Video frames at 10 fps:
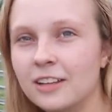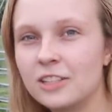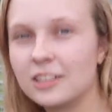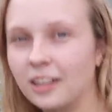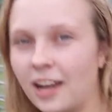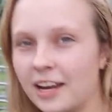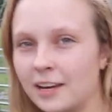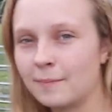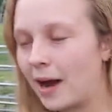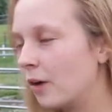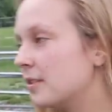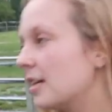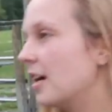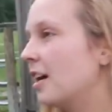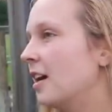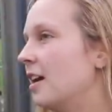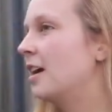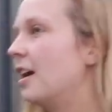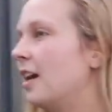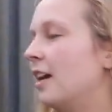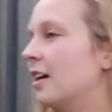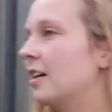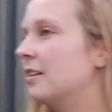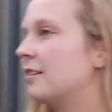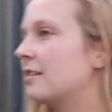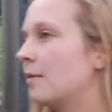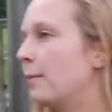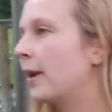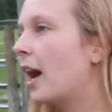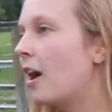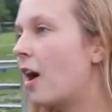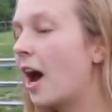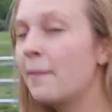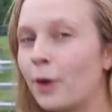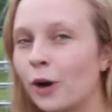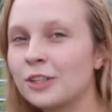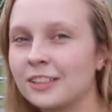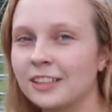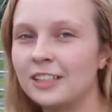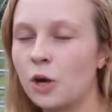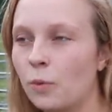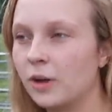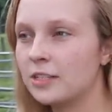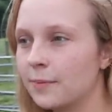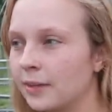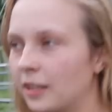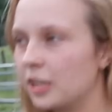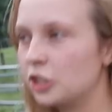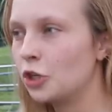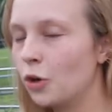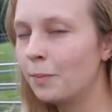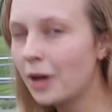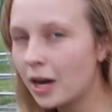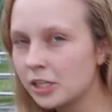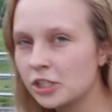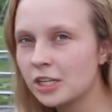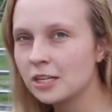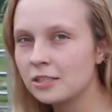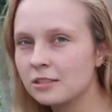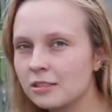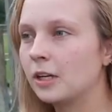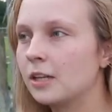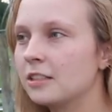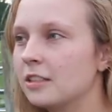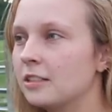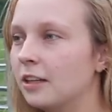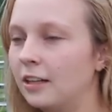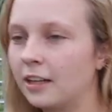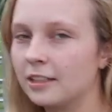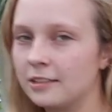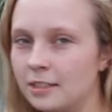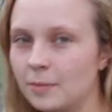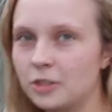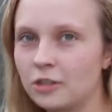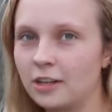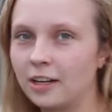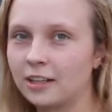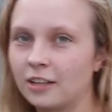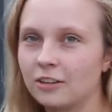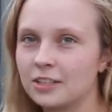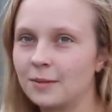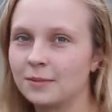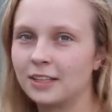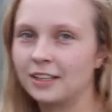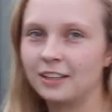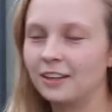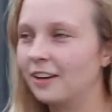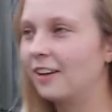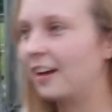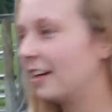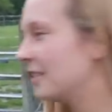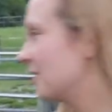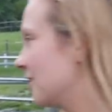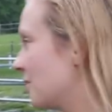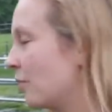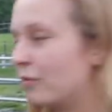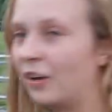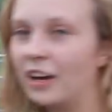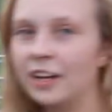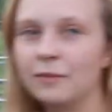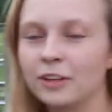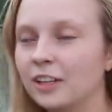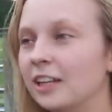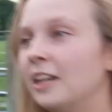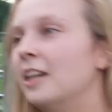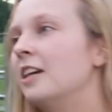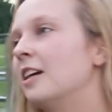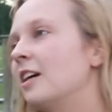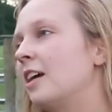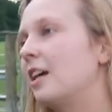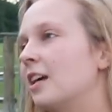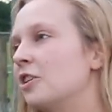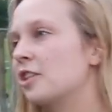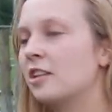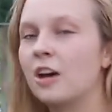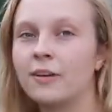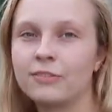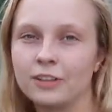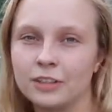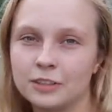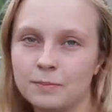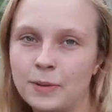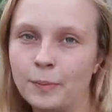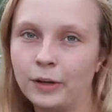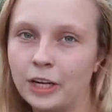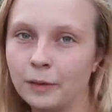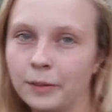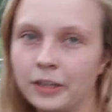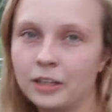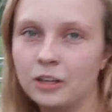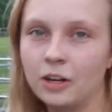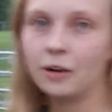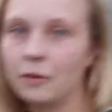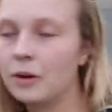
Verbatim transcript: to yeah. like mount it. And, but I, I personally don't want something like too obnoxious because it's not like a SEMA truck or something, you know, like it's just for fun really. And just enough for people to hear me, you know.